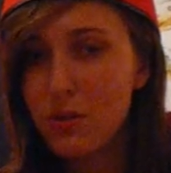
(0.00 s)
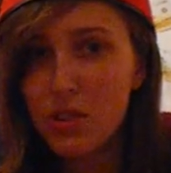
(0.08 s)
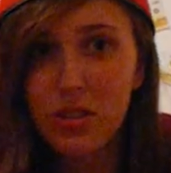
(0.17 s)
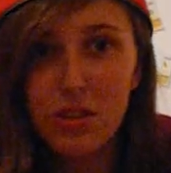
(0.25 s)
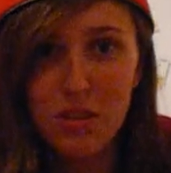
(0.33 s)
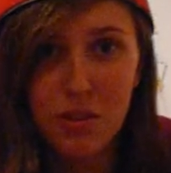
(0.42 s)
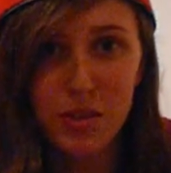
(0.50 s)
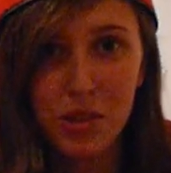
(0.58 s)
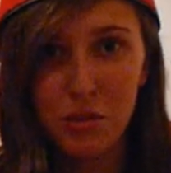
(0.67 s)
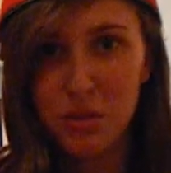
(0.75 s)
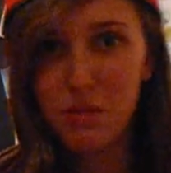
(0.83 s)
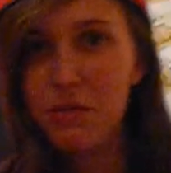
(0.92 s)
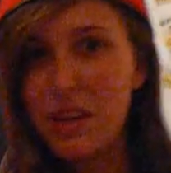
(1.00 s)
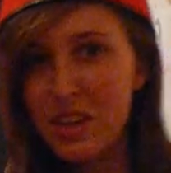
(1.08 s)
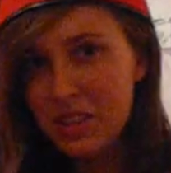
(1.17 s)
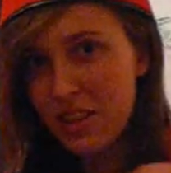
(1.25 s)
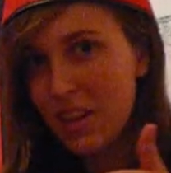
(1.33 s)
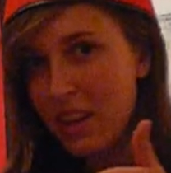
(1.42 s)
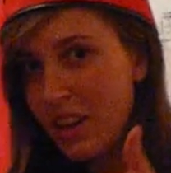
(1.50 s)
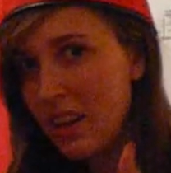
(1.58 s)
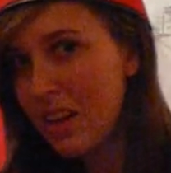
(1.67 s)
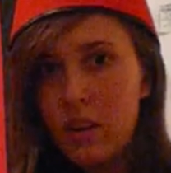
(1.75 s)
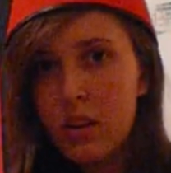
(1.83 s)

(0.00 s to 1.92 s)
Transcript: So I'm just going to do the video on the fez, okay?